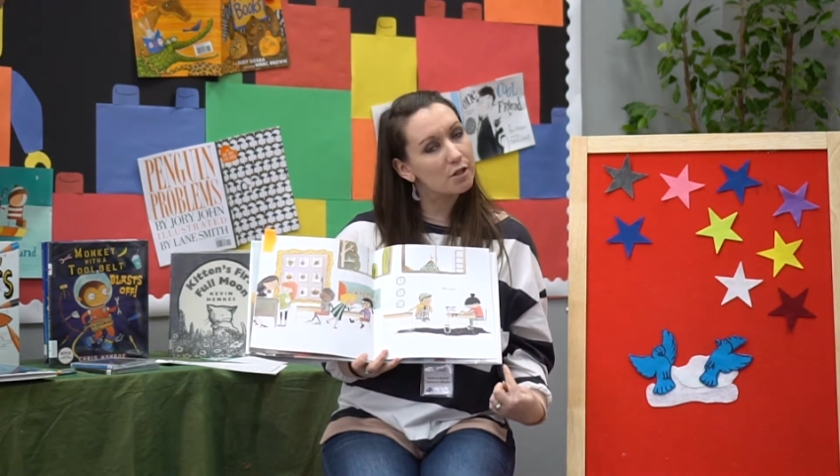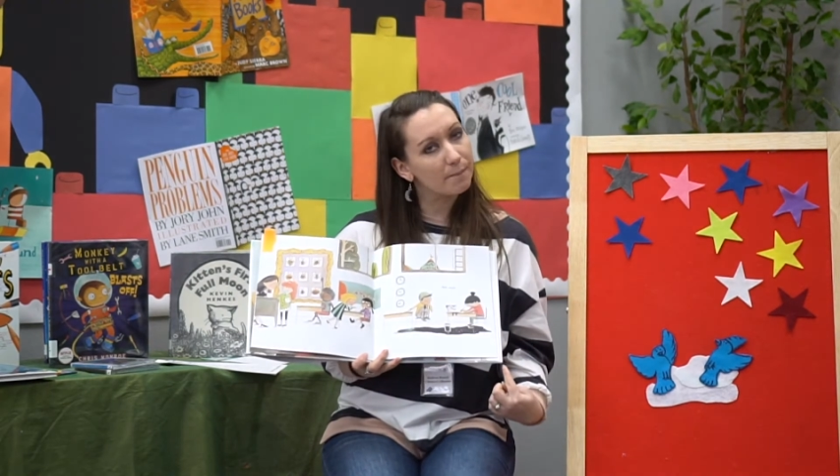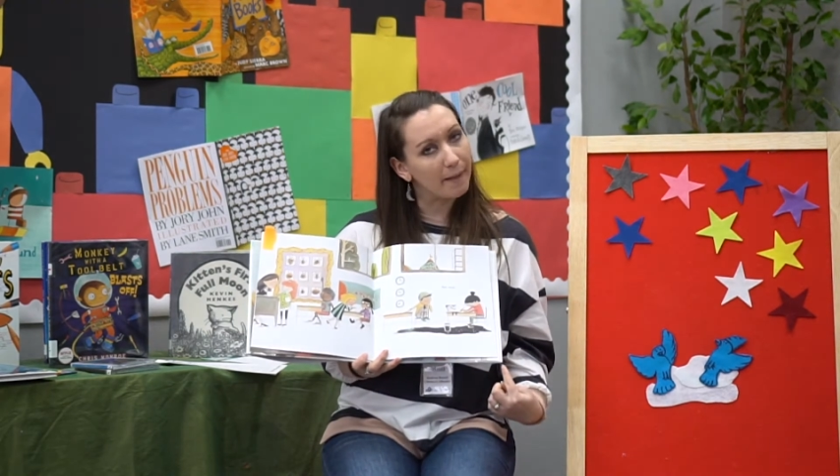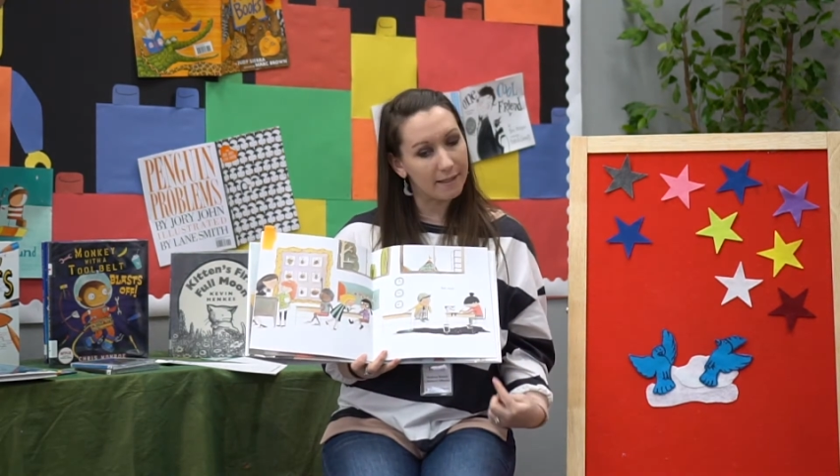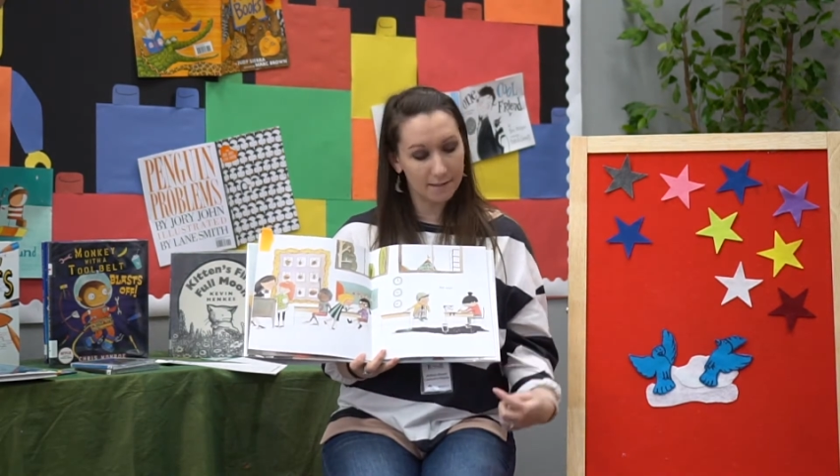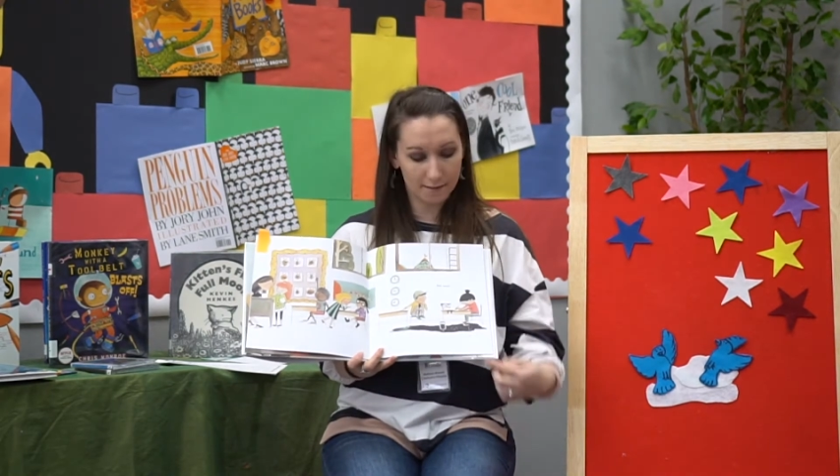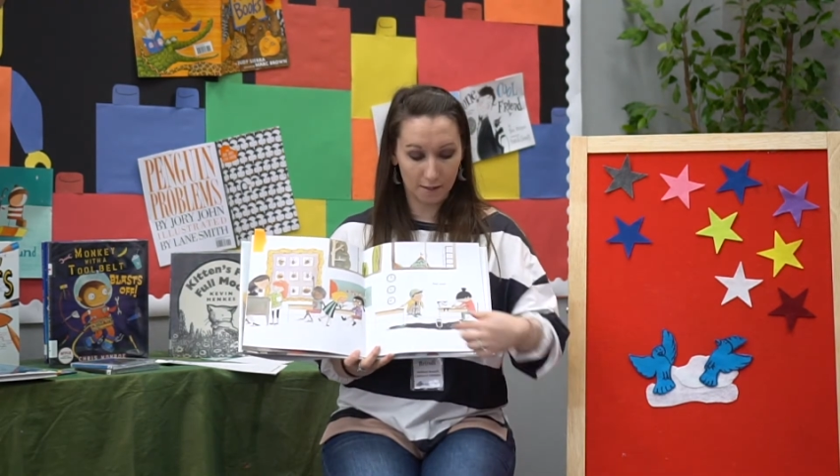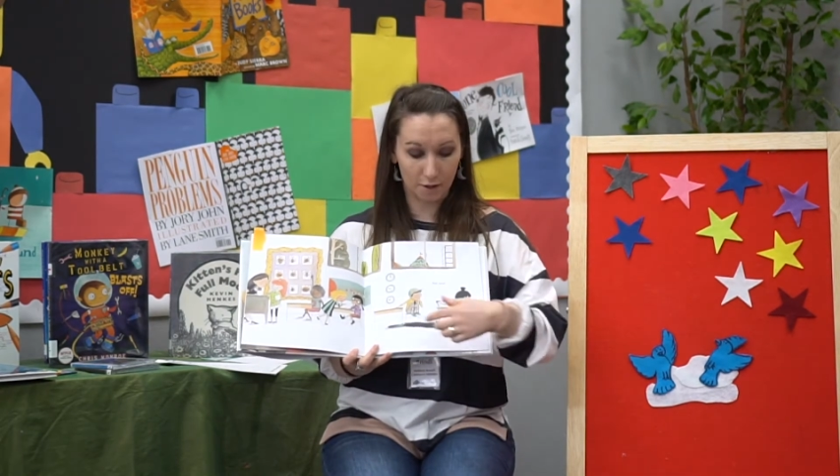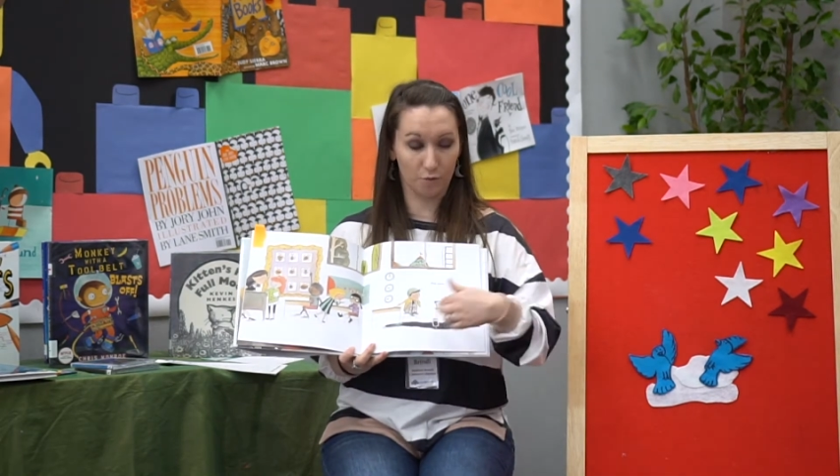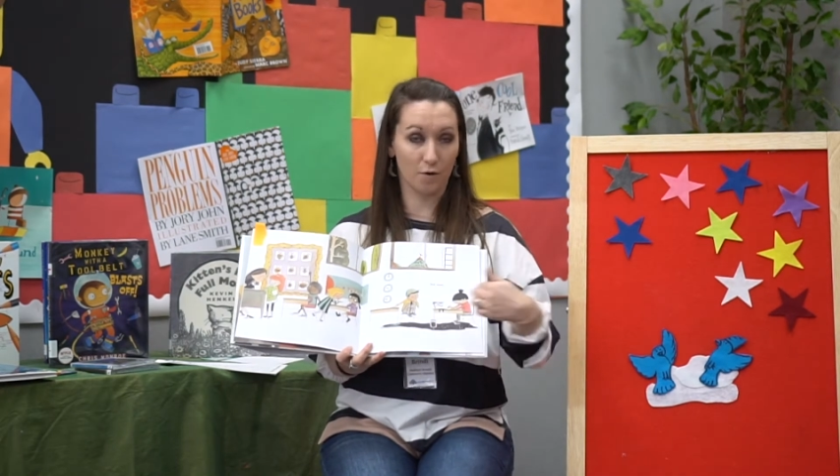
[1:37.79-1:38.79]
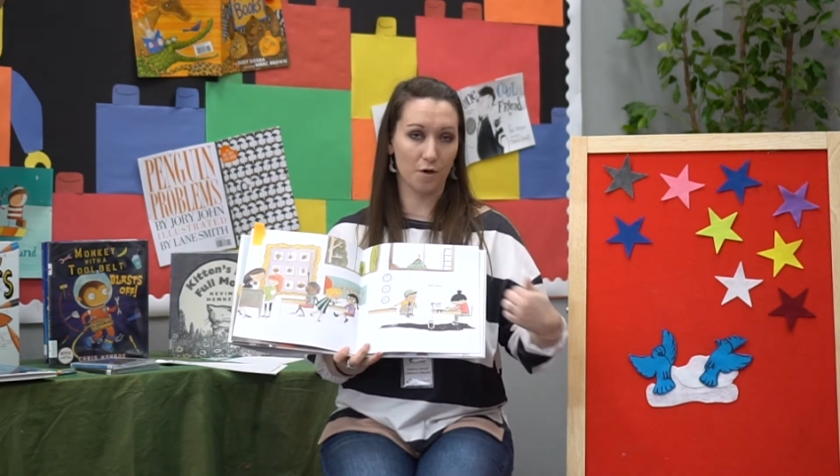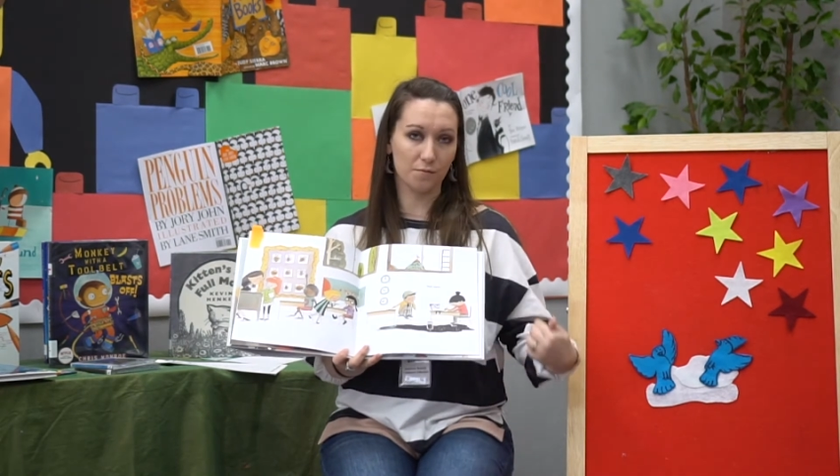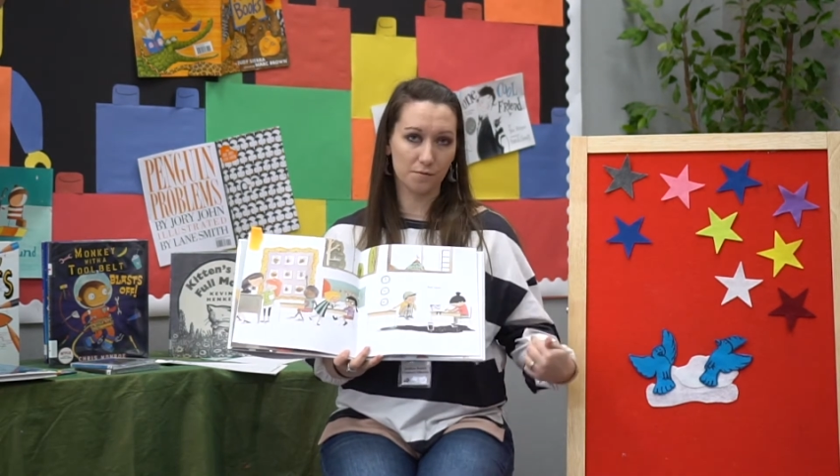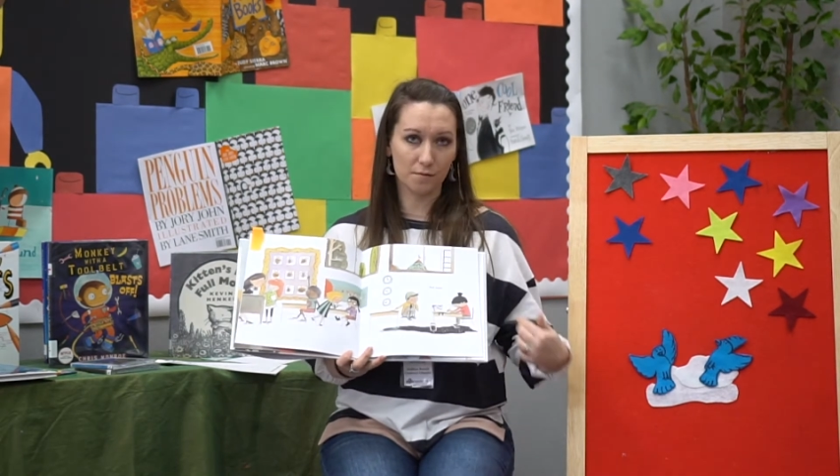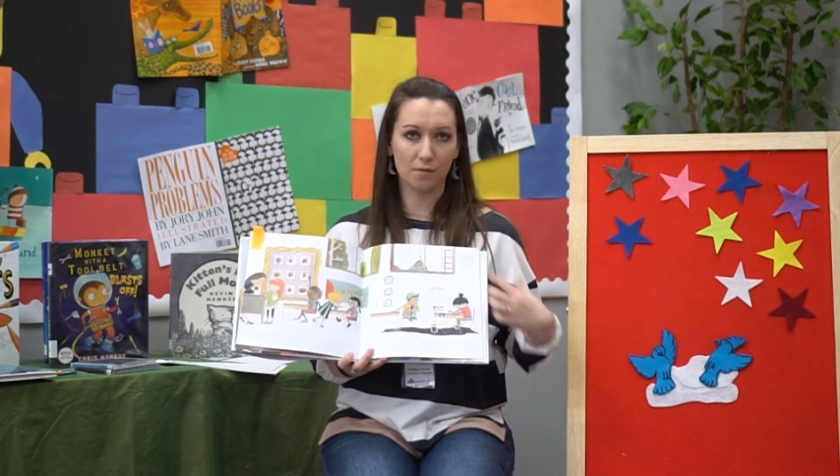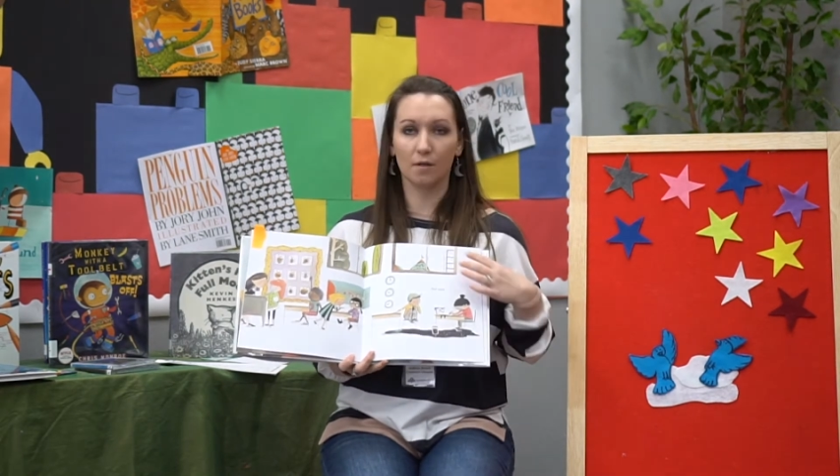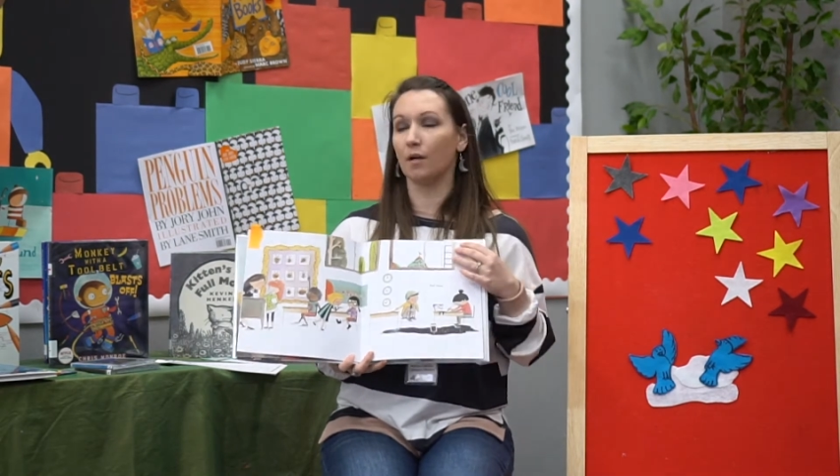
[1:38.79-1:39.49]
space, it grows.